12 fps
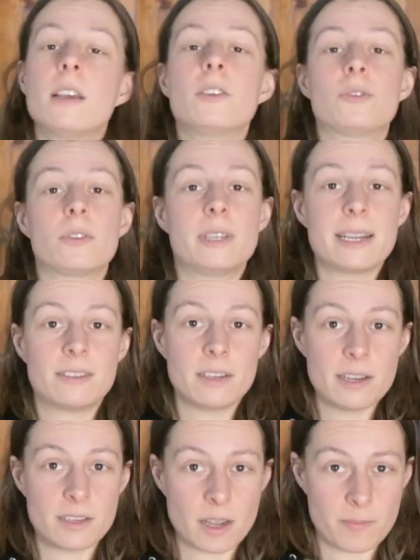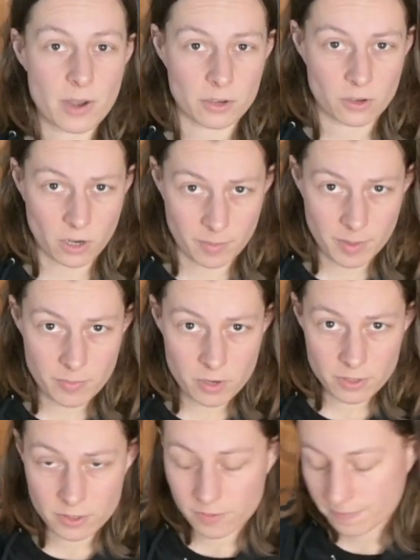So that's it about comic
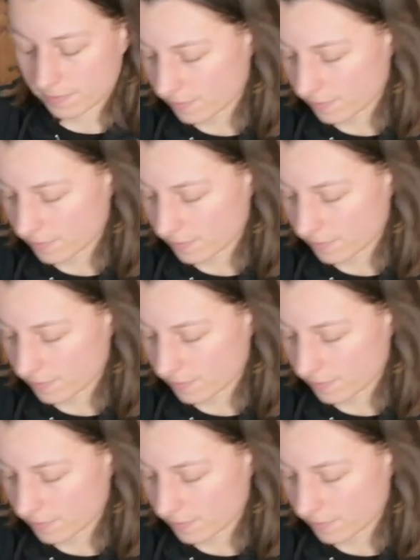books.